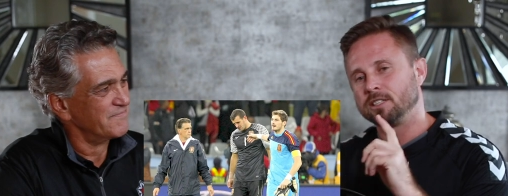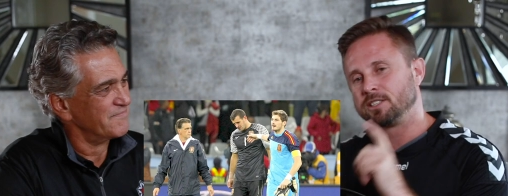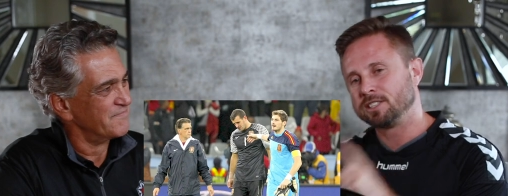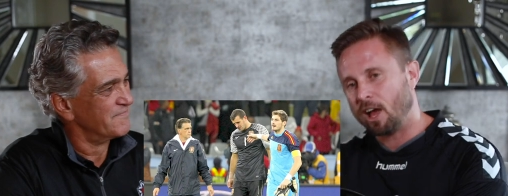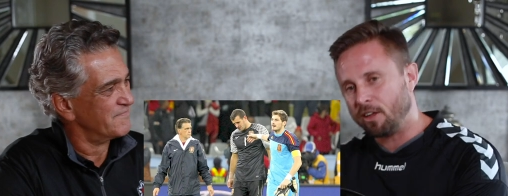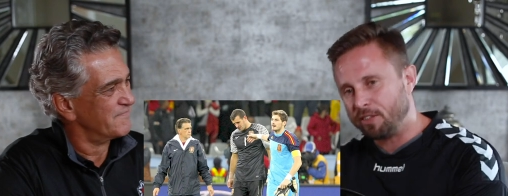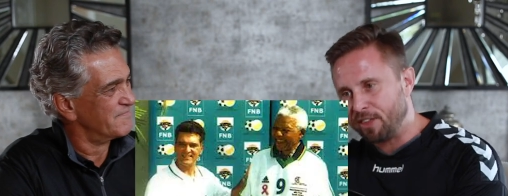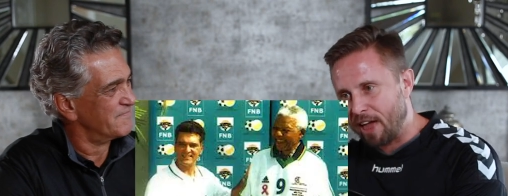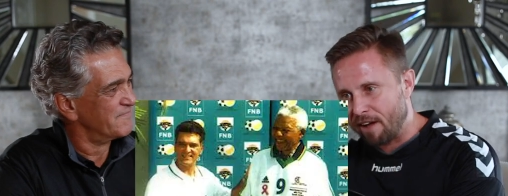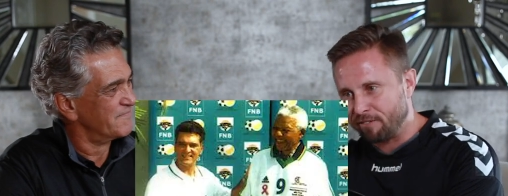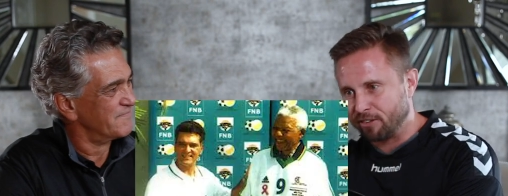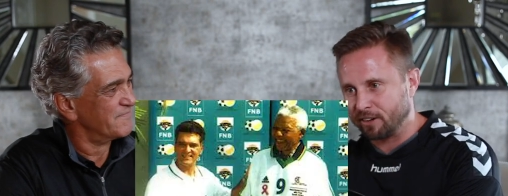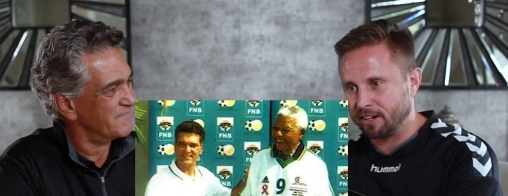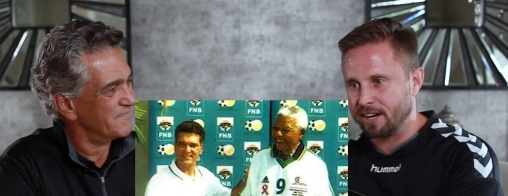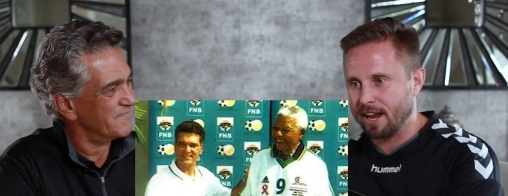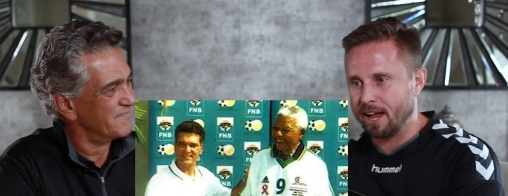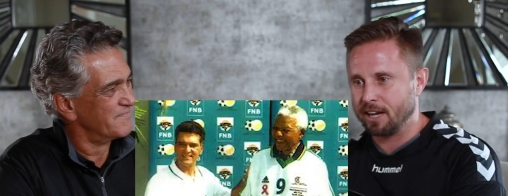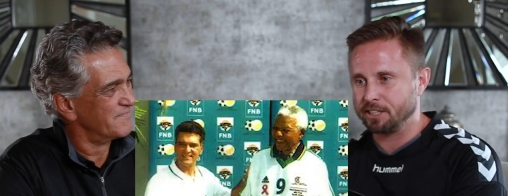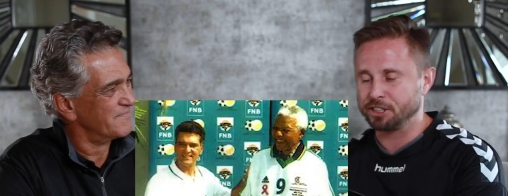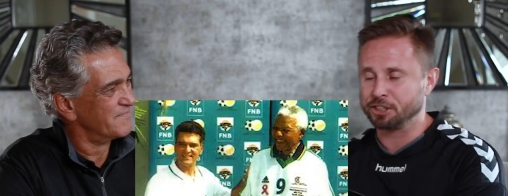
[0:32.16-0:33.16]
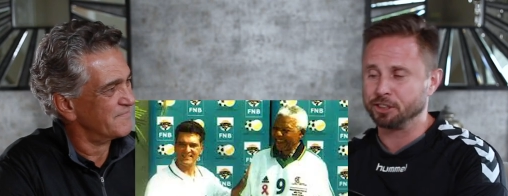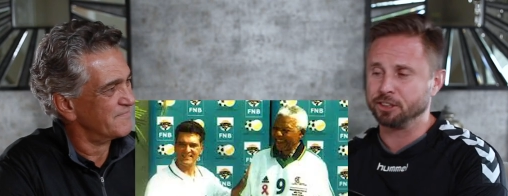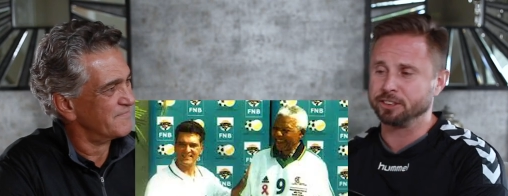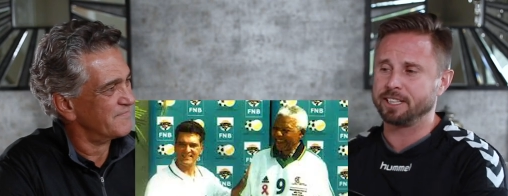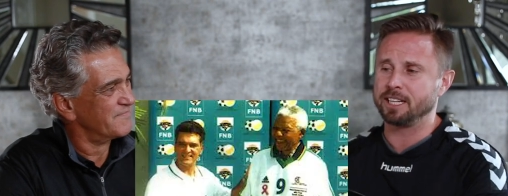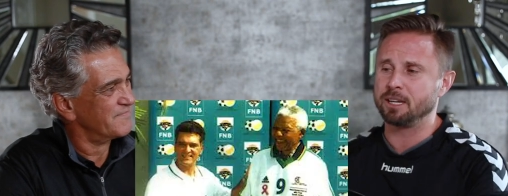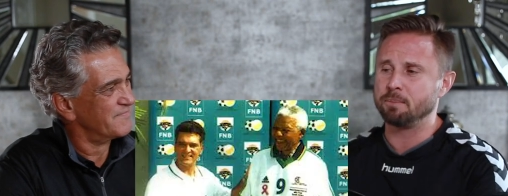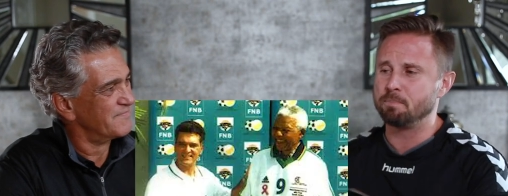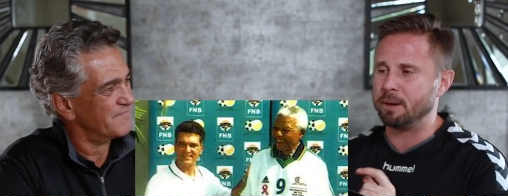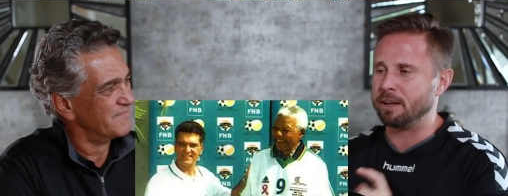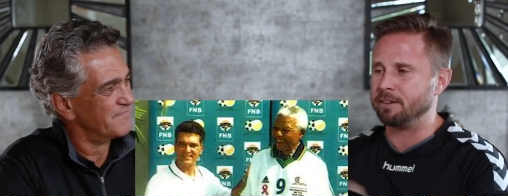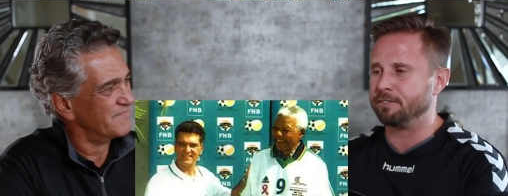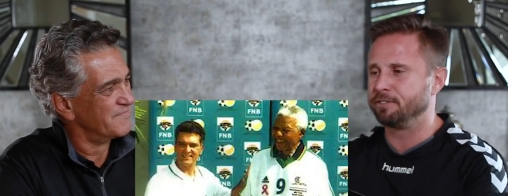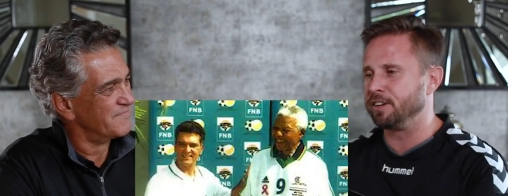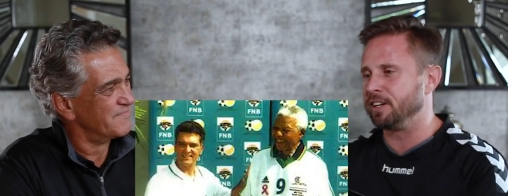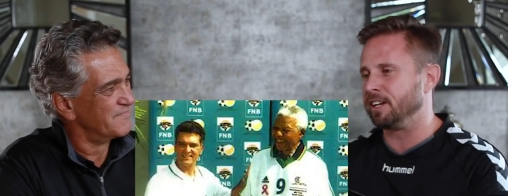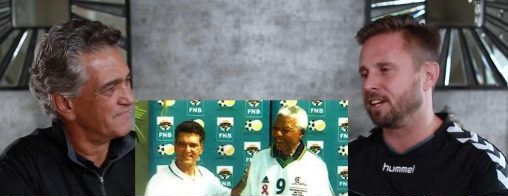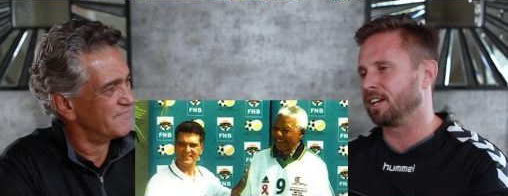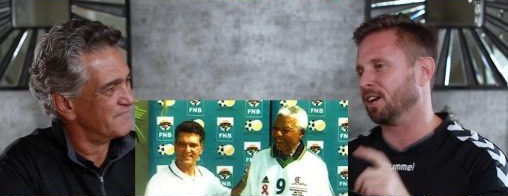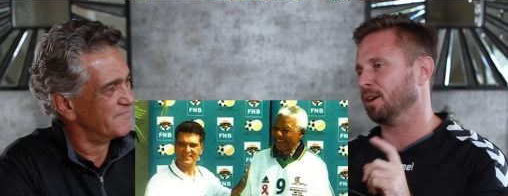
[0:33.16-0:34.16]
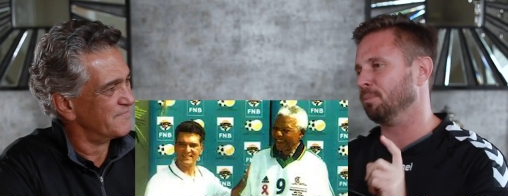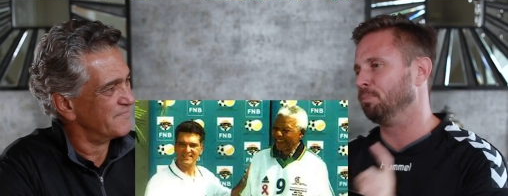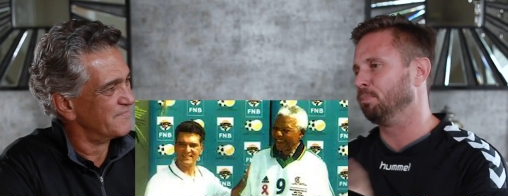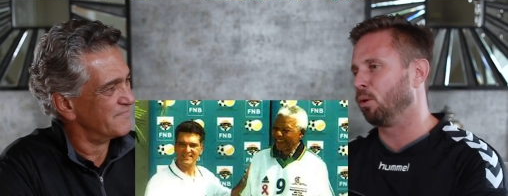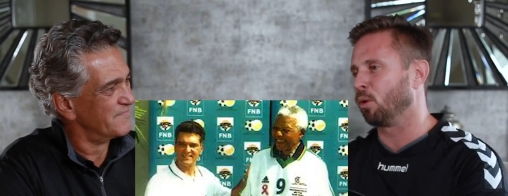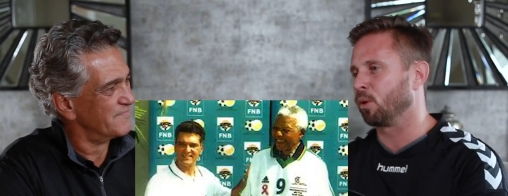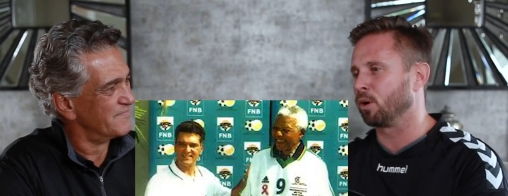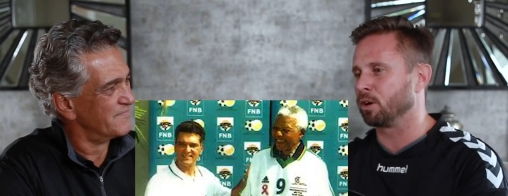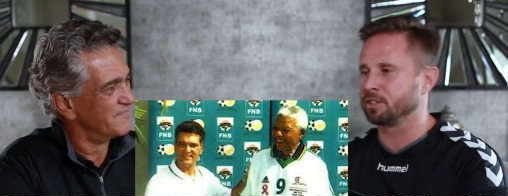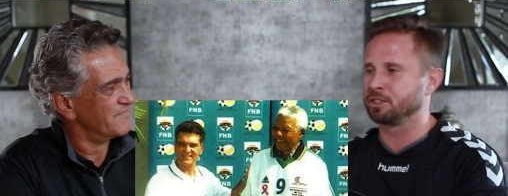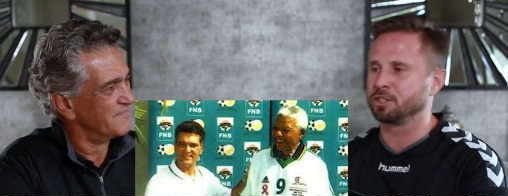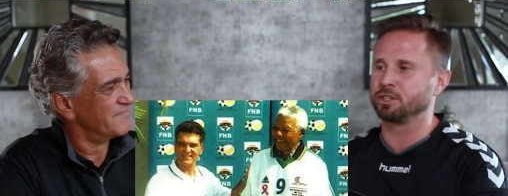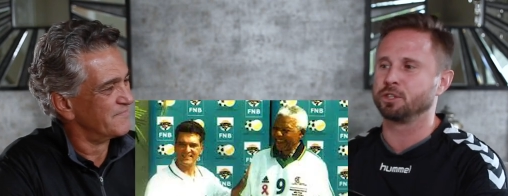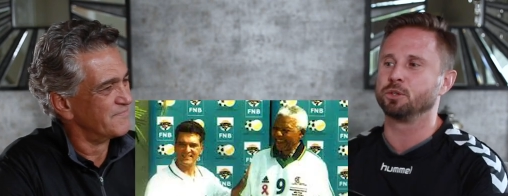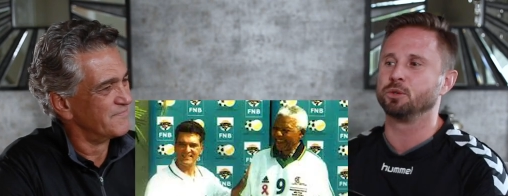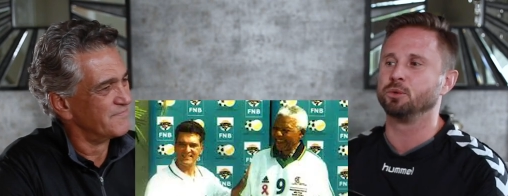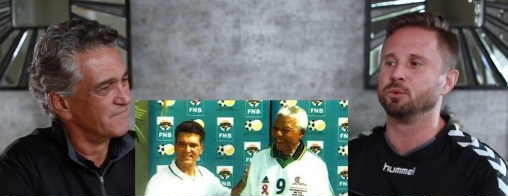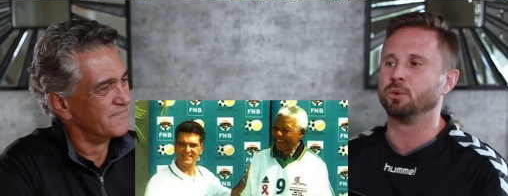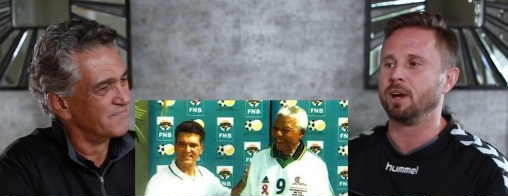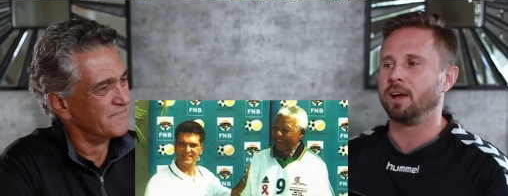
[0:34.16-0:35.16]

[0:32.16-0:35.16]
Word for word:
Speaker 1: South African national team, Benfica, Porto,